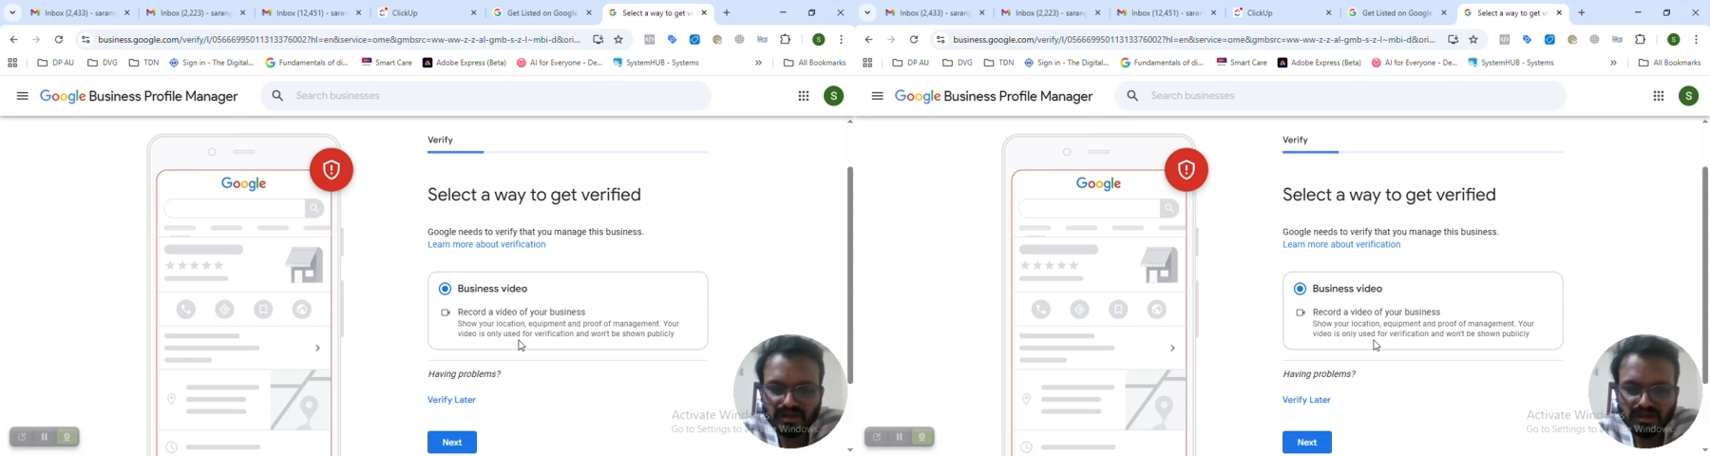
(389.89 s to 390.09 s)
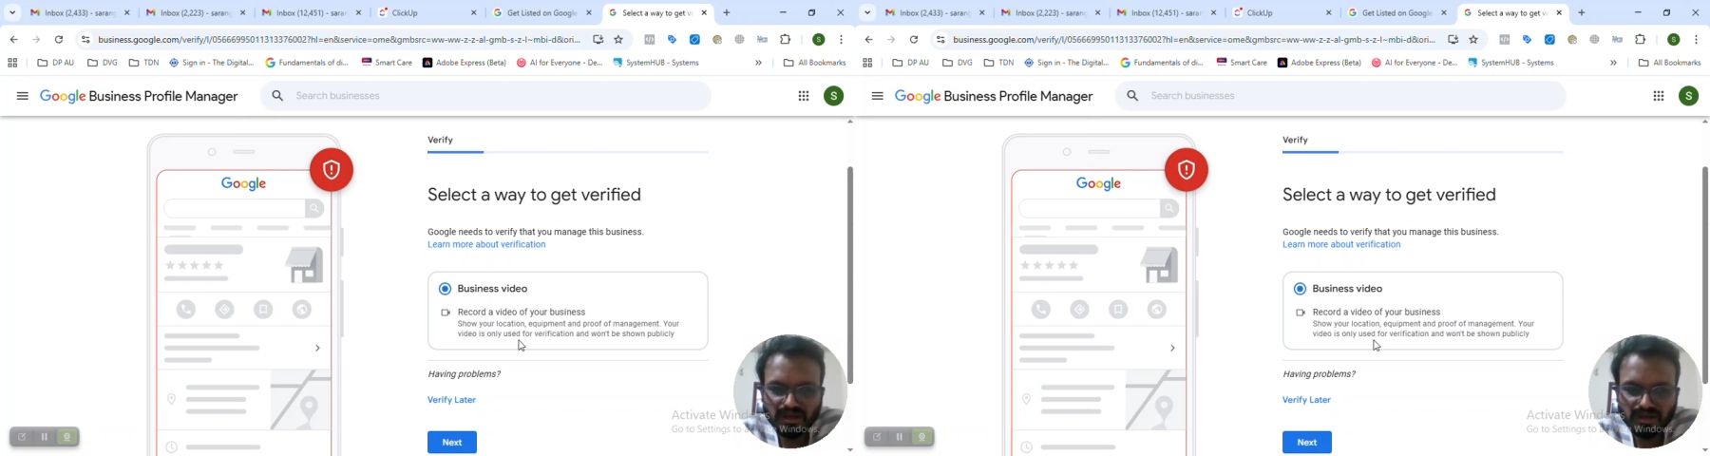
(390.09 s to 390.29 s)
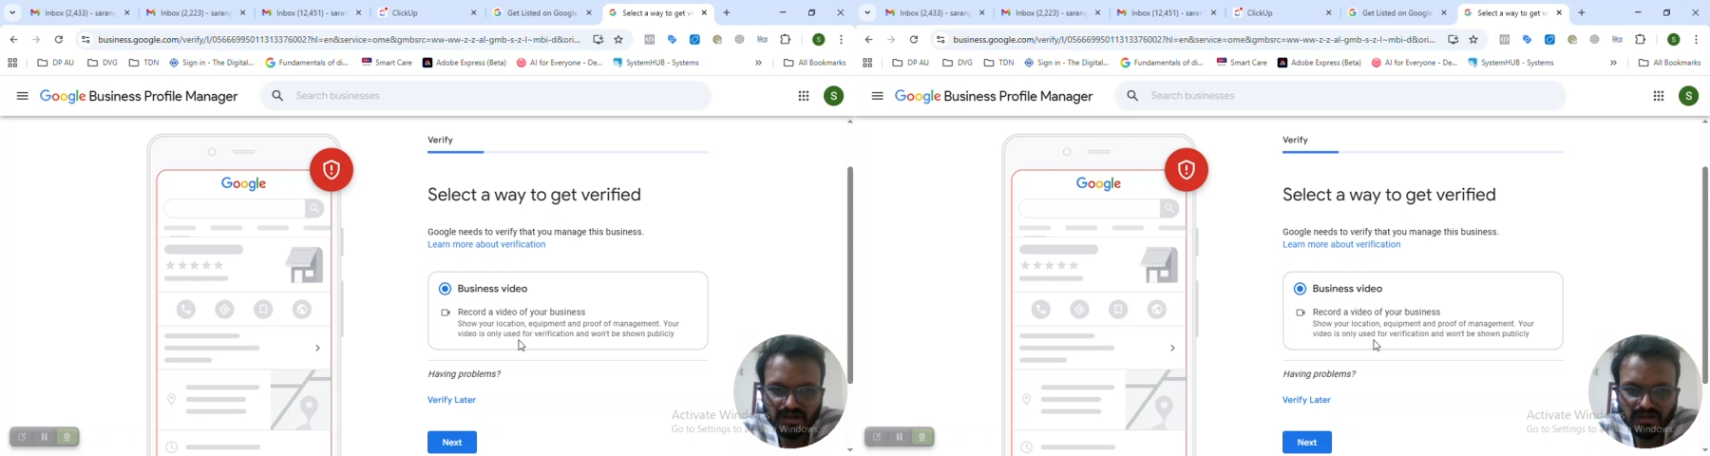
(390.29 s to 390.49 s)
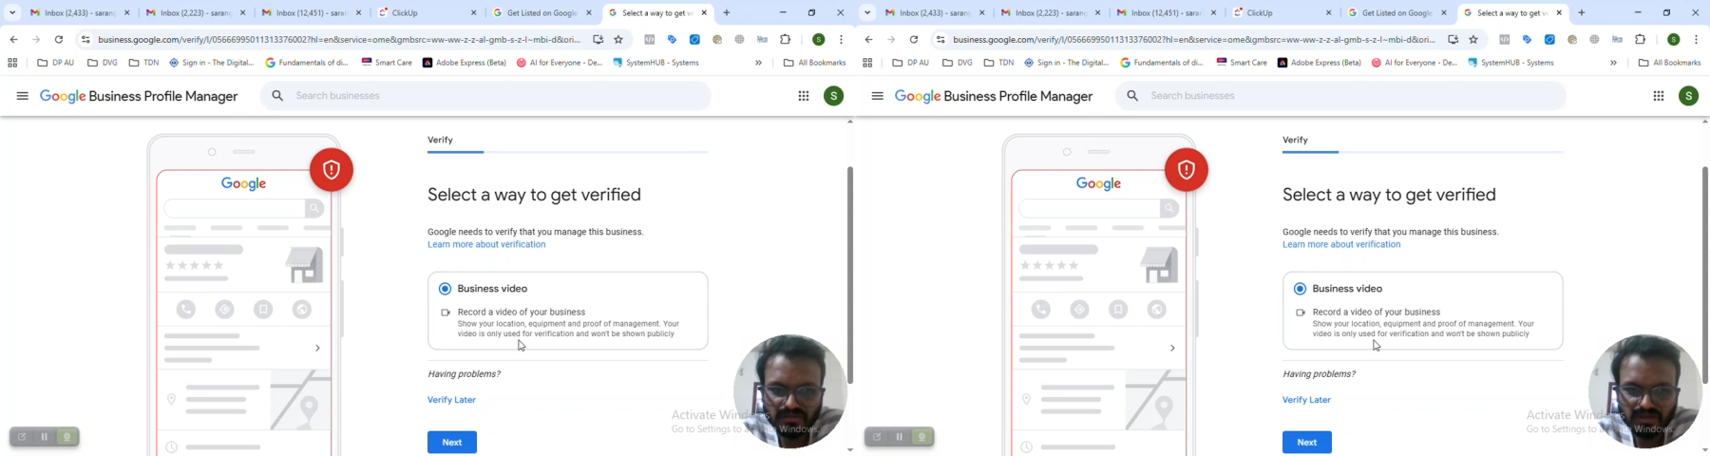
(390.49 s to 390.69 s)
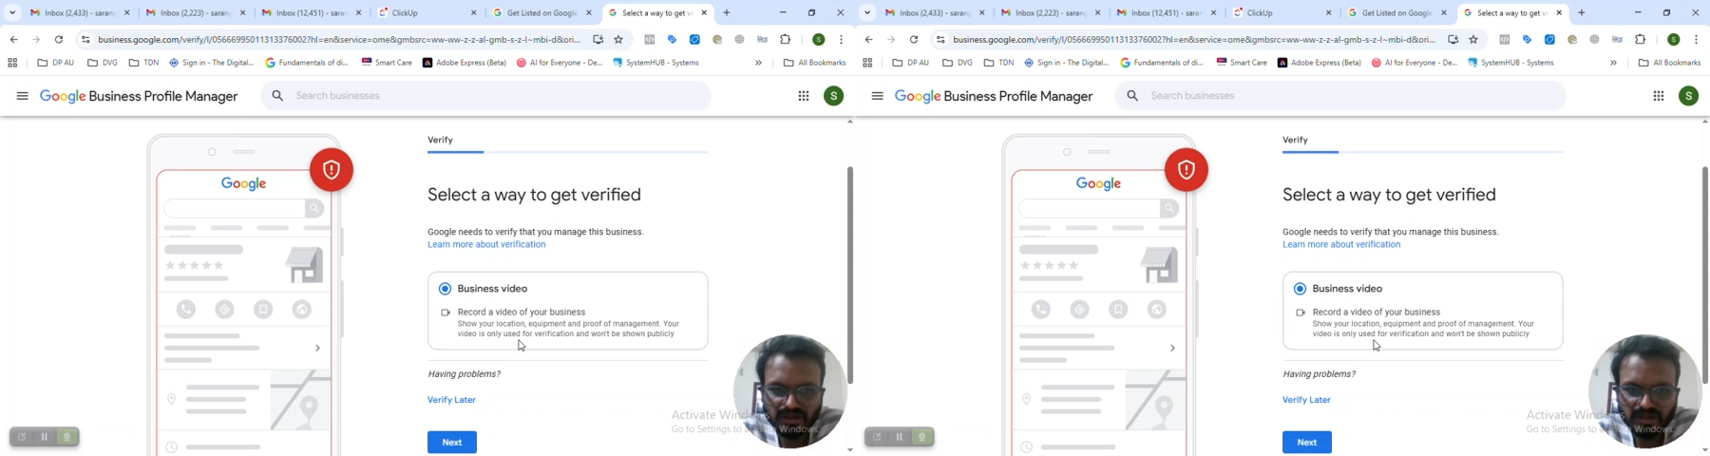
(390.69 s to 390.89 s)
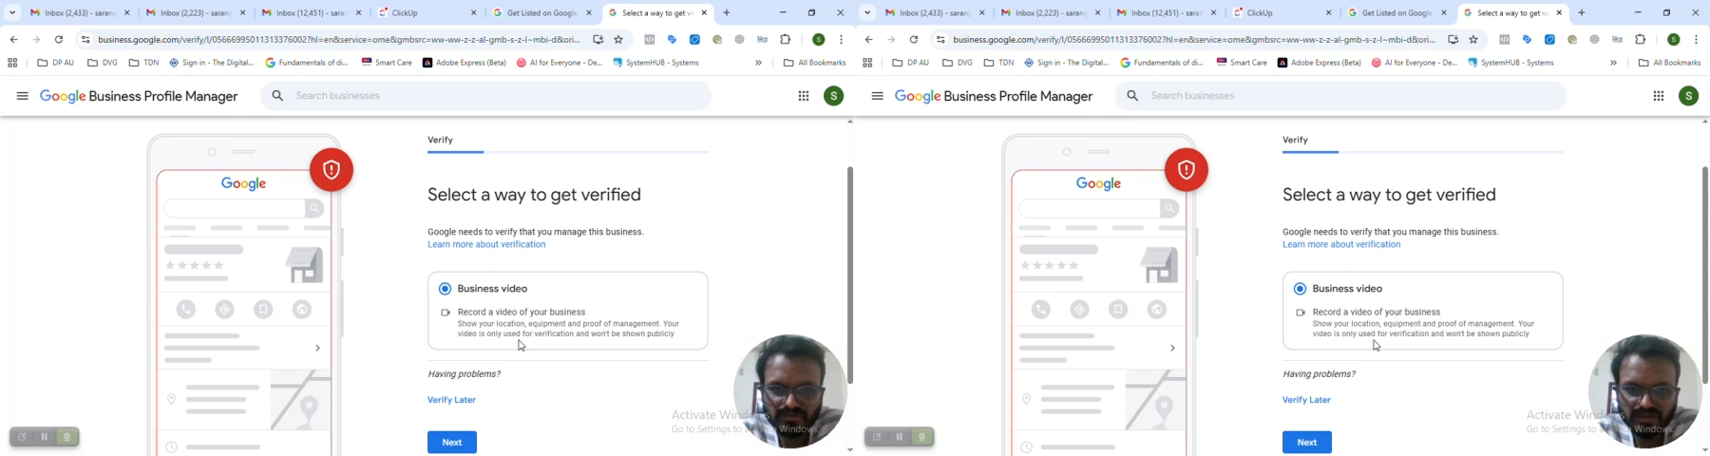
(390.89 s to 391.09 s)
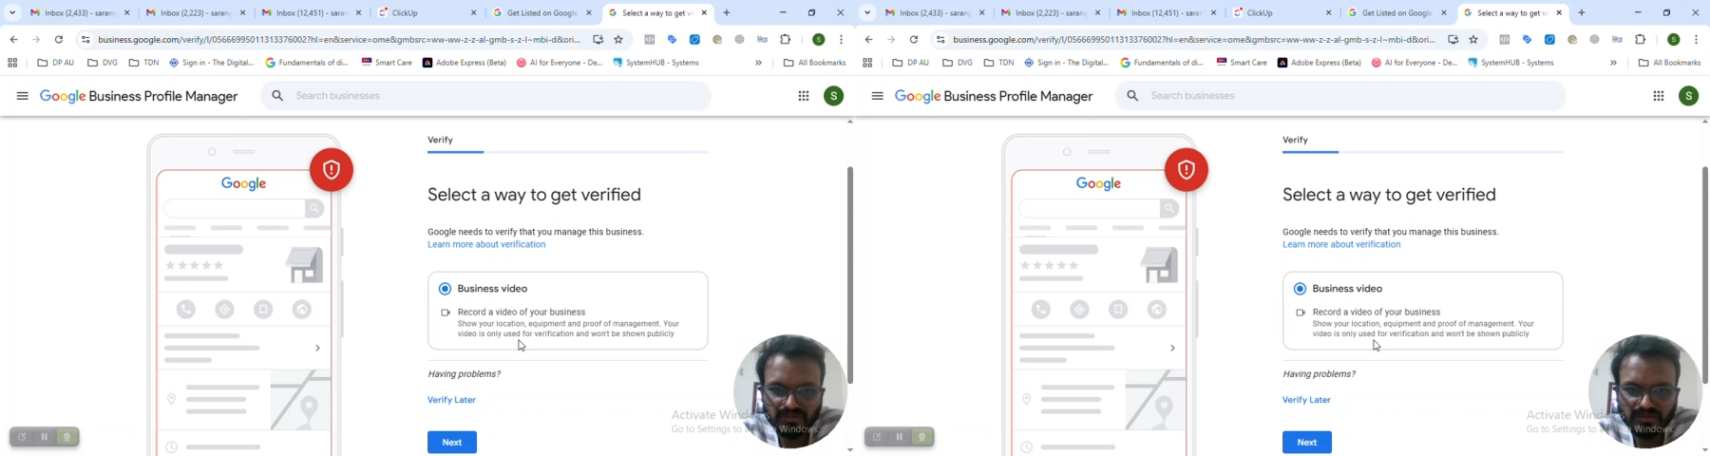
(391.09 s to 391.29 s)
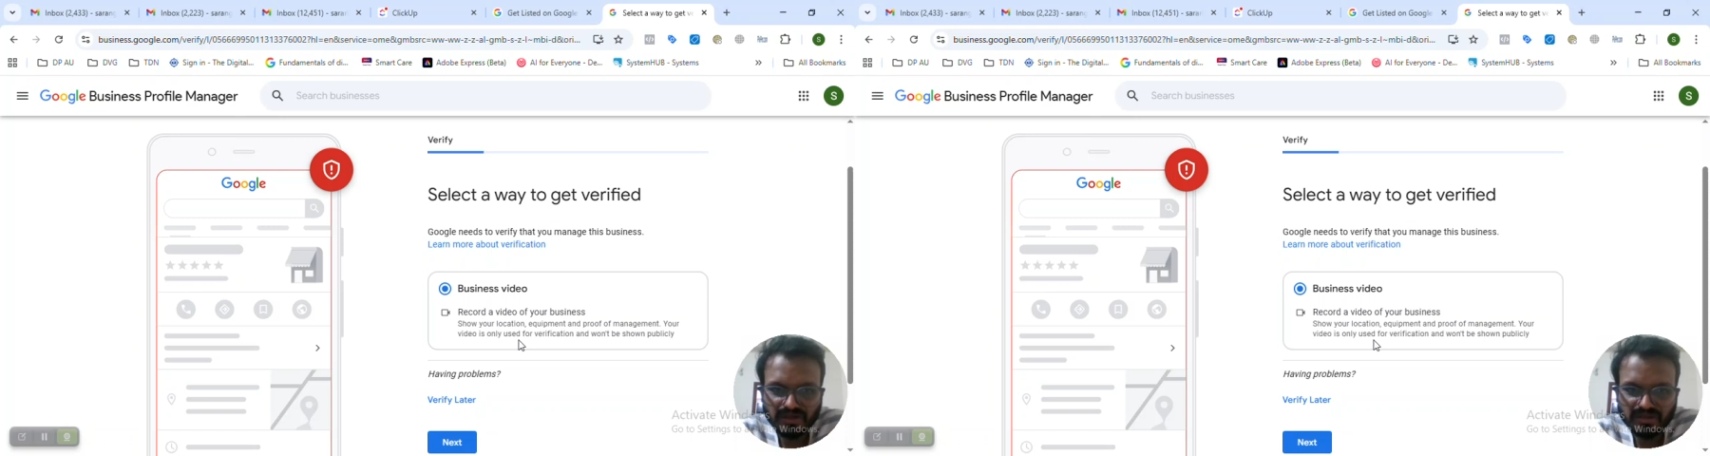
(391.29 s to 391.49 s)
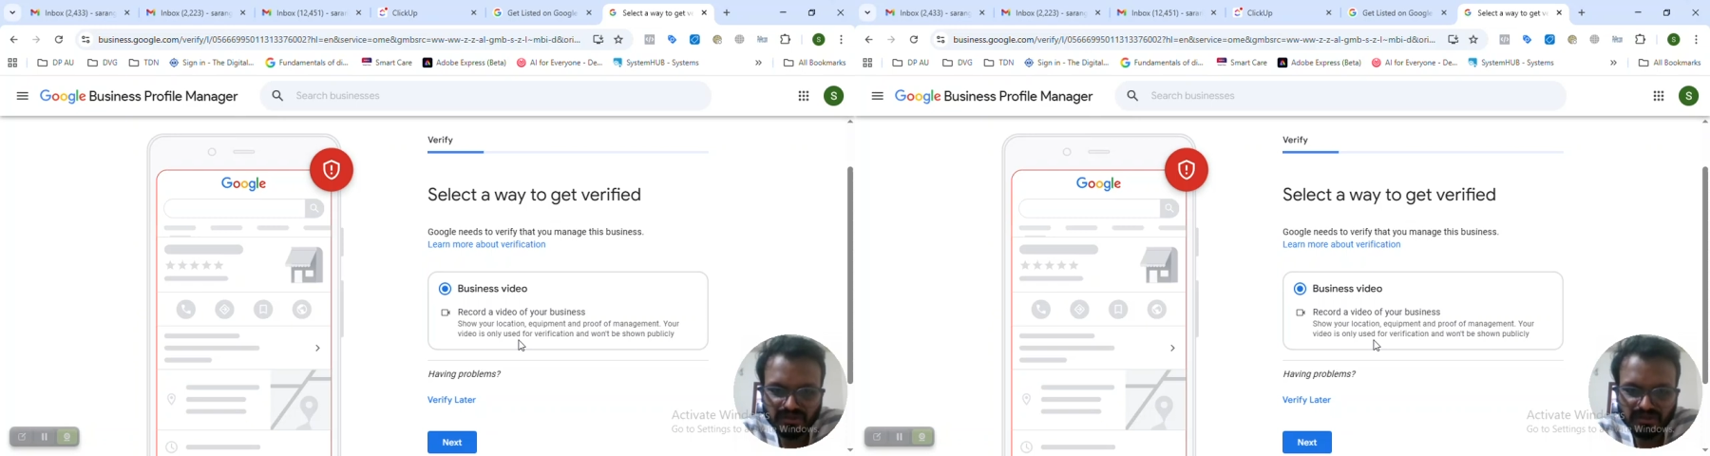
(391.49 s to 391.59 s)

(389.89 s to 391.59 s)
get verified the business.